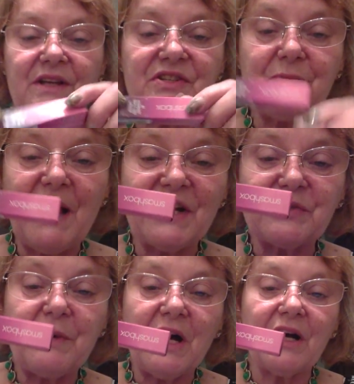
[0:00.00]
then
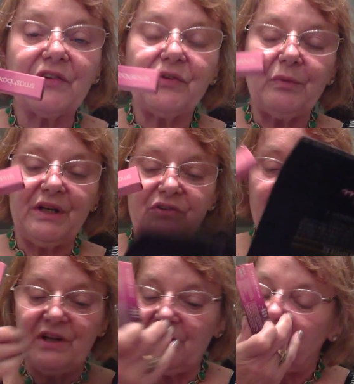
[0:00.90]
Smashbox, which
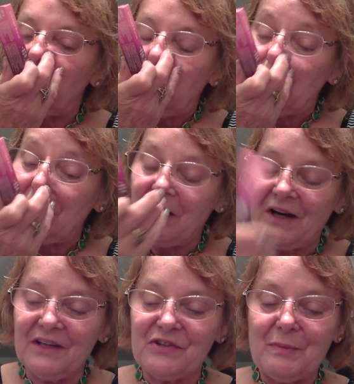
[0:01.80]
if you are
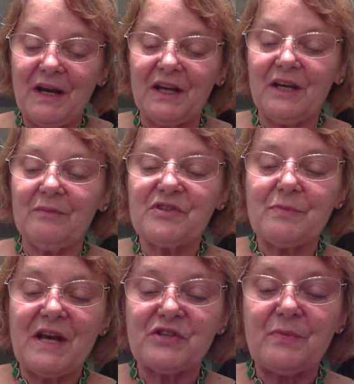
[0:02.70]
into makeup,
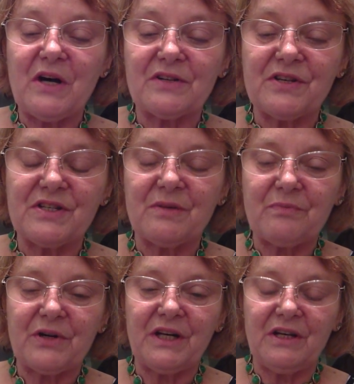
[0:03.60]
Smashbox is a
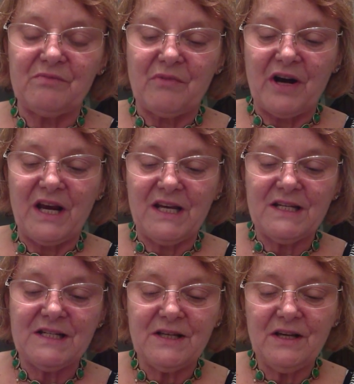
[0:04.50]
pretty good
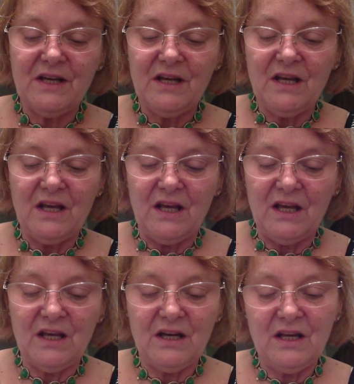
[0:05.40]
brand.
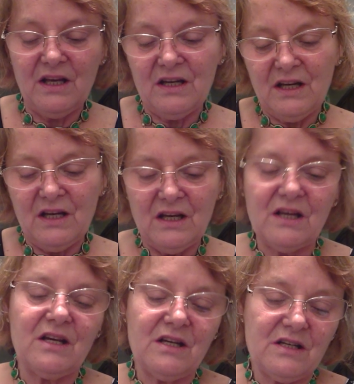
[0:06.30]
And it
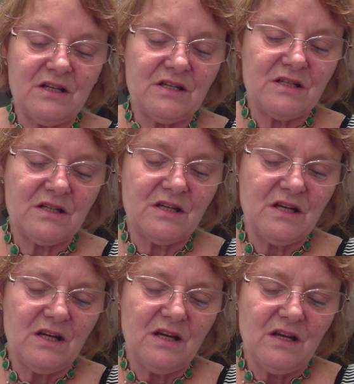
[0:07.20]
is
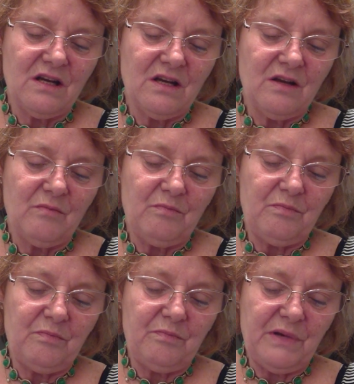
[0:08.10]

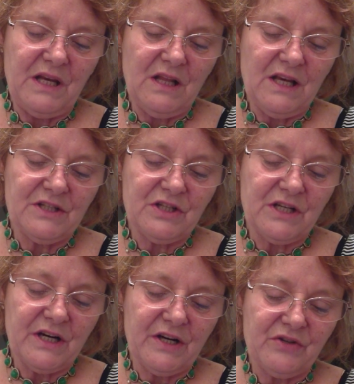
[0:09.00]
B
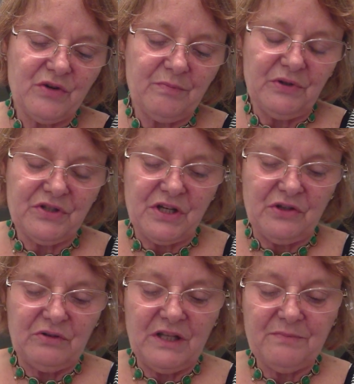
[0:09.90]
Legendary Triple
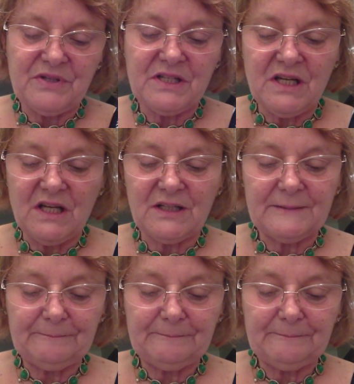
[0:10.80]
Tone Lipstick.